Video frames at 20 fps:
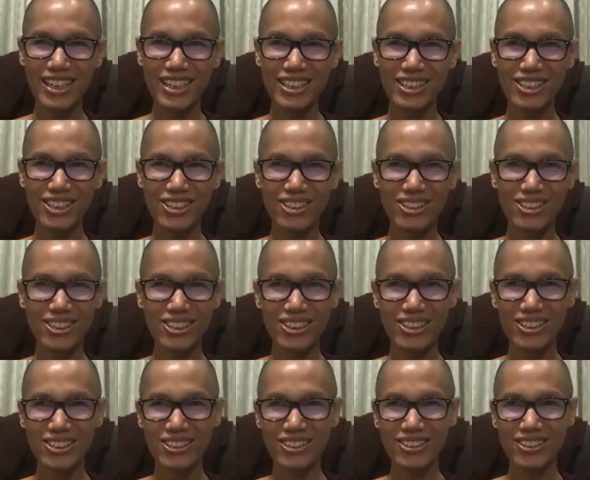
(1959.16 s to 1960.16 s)

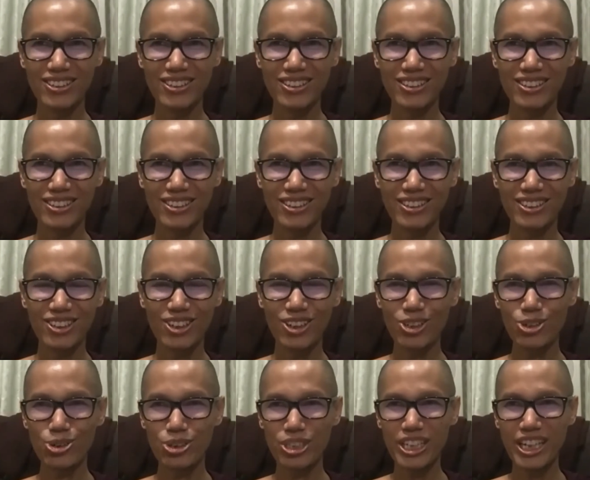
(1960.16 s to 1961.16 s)
So not
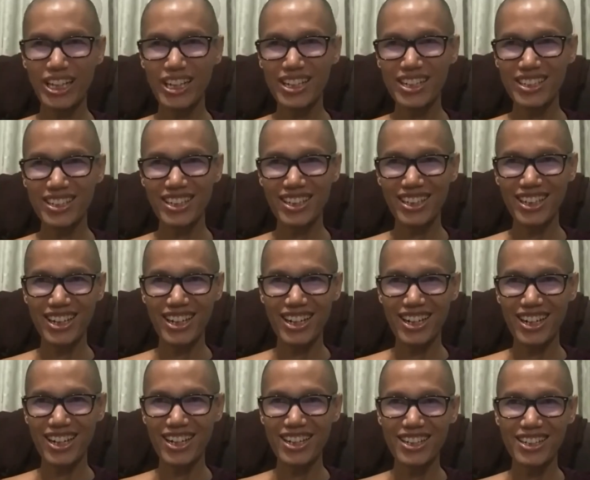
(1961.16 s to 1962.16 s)
to change their
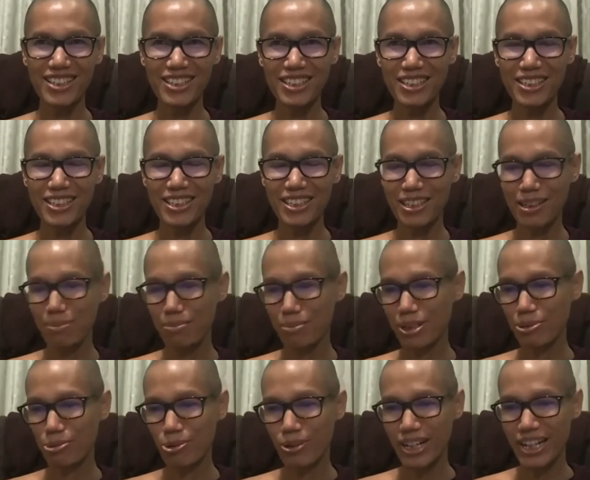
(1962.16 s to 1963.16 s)
eye, they may
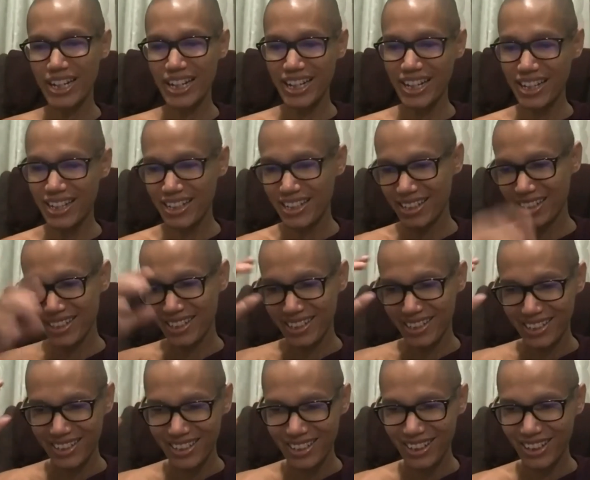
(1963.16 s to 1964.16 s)
wear,
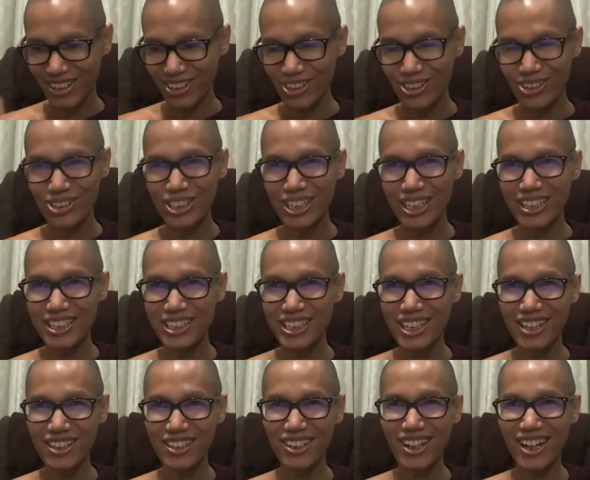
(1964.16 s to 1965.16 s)
how to say,
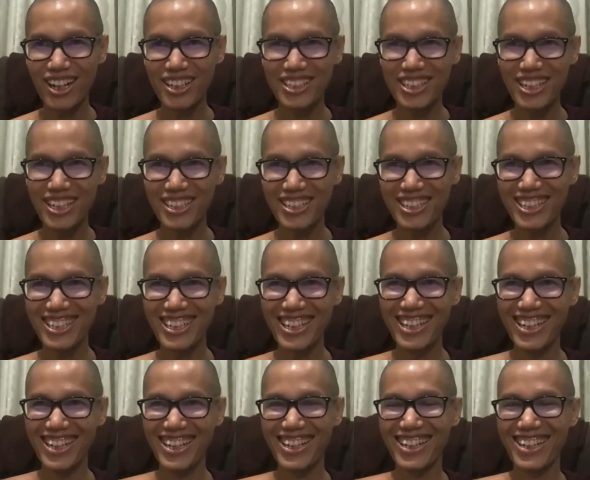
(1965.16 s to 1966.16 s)
sunglasses.
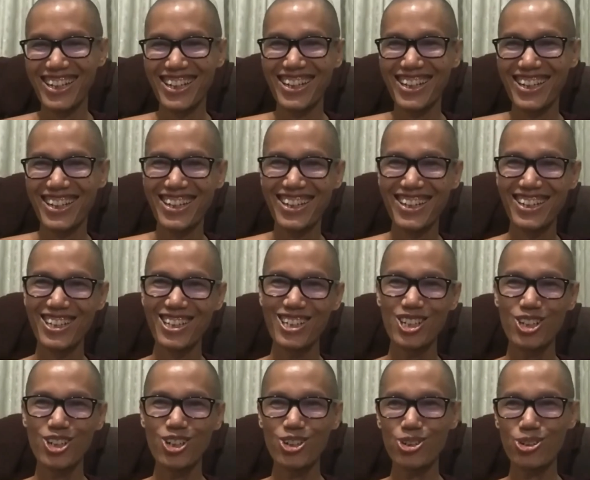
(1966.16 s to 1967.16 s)

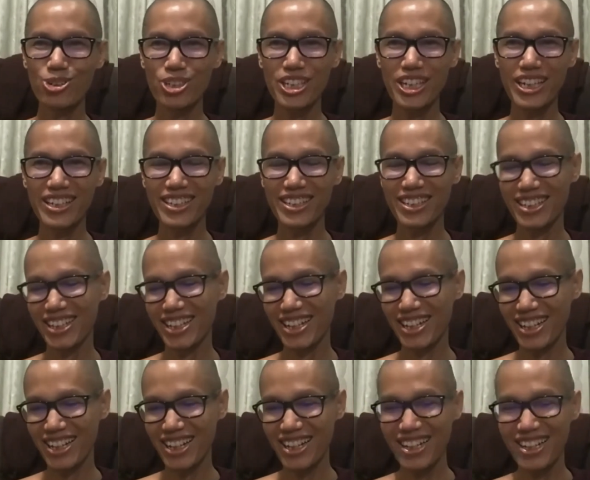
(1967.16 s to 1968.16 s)
Not to check their
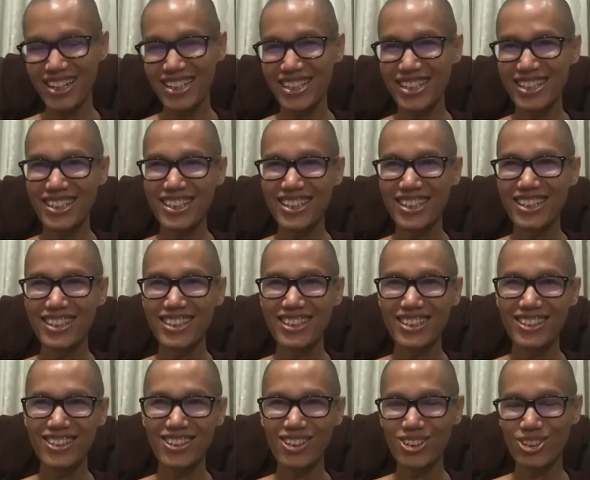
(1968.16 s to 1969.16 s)
eye,
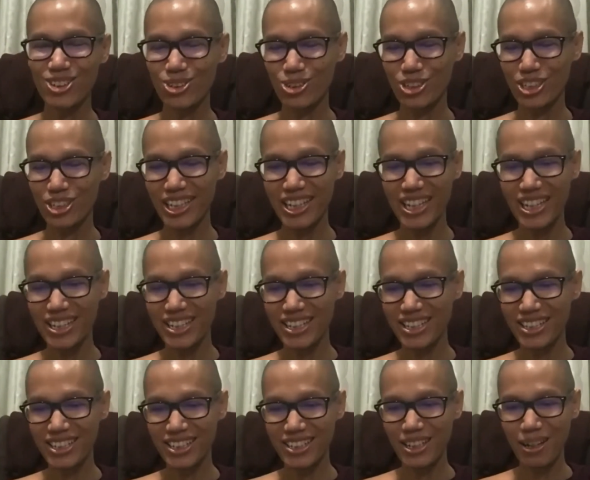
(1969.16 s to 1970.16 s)
not to
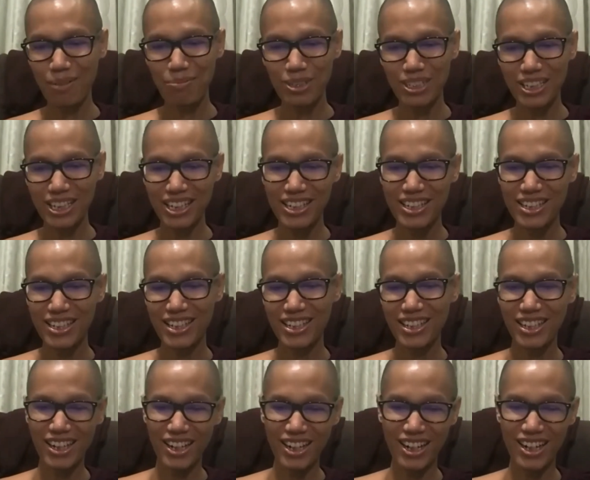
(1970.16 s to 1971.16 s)
change something in
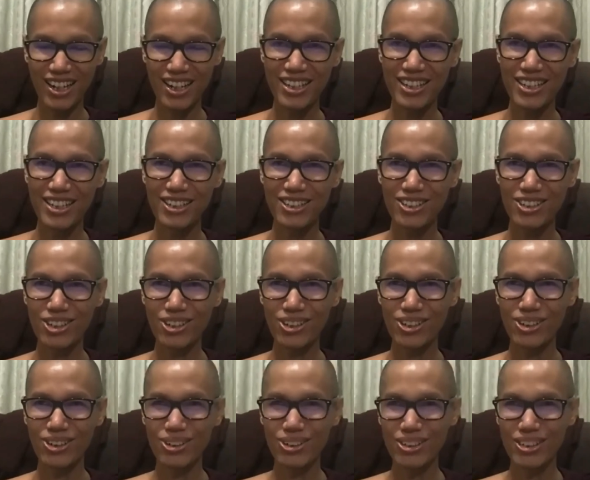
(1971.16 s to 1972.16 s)
the eye.
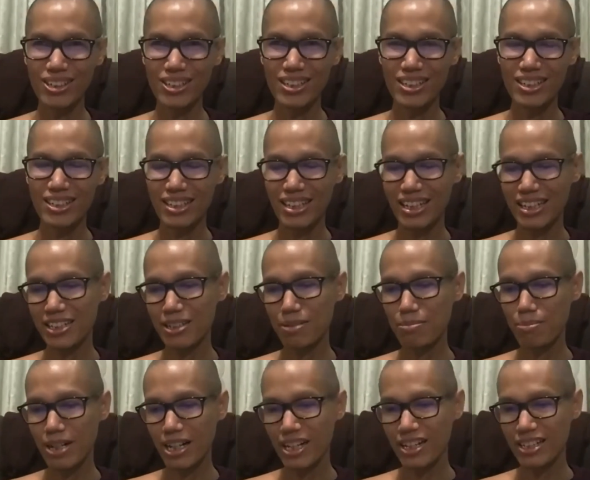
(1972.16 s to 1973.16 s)
So the
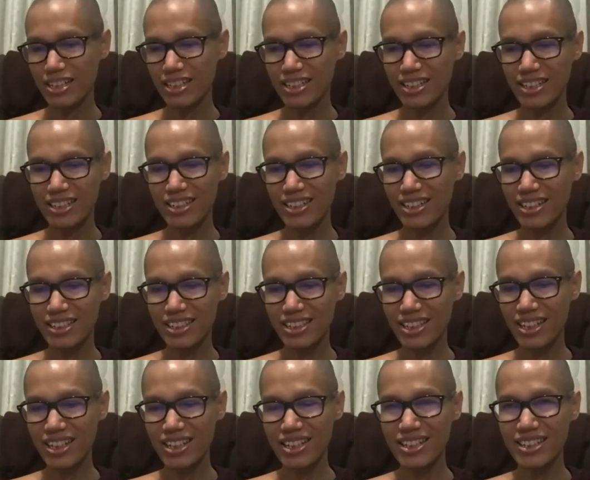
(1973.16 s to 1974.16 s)
demon didn't
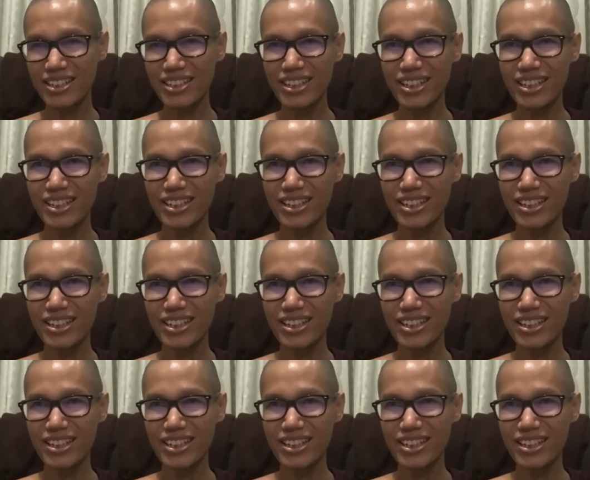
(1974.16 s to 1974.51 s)
change.